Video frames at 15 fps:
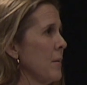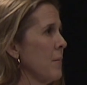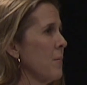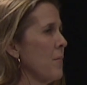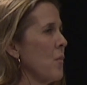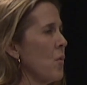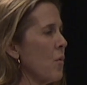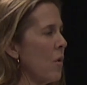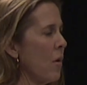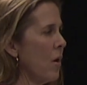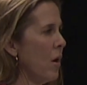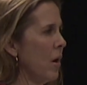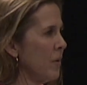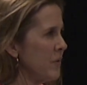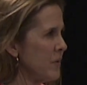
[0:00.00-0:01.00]
more
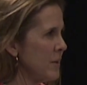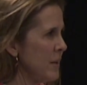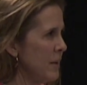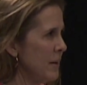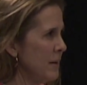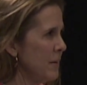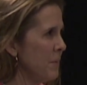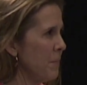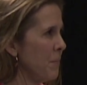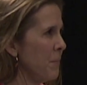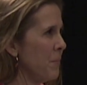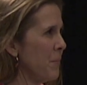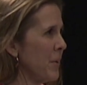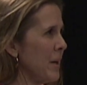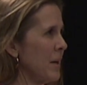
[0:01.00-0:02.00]

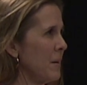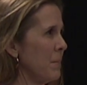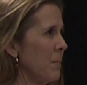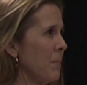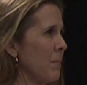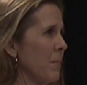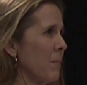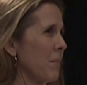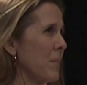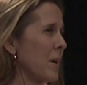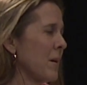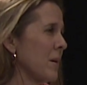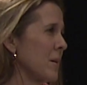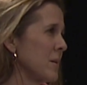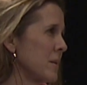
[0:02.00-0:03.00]
often, but
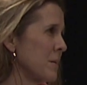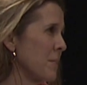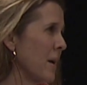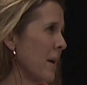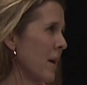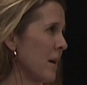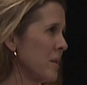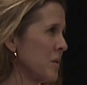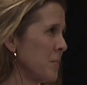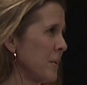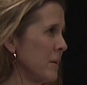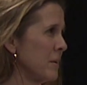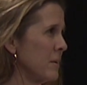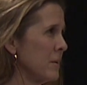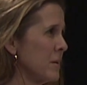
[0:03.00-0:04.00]
because my
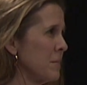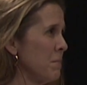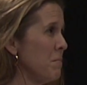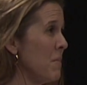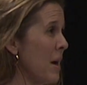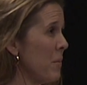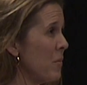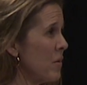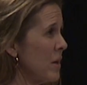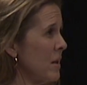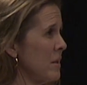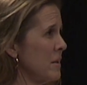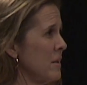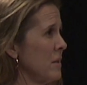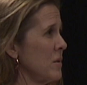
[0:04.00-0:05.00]
husband's memory
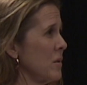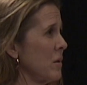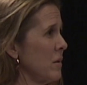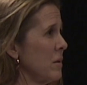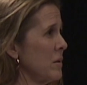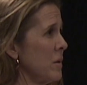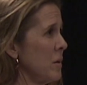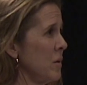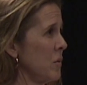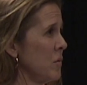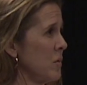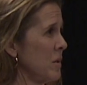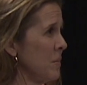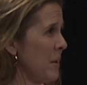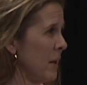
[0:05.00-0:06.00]
isn't as good as it
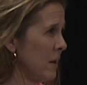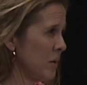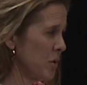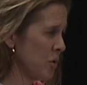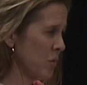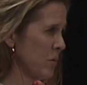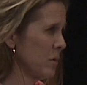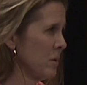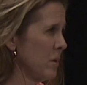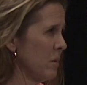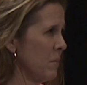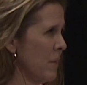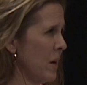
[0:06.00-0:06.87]
used to be, his short-term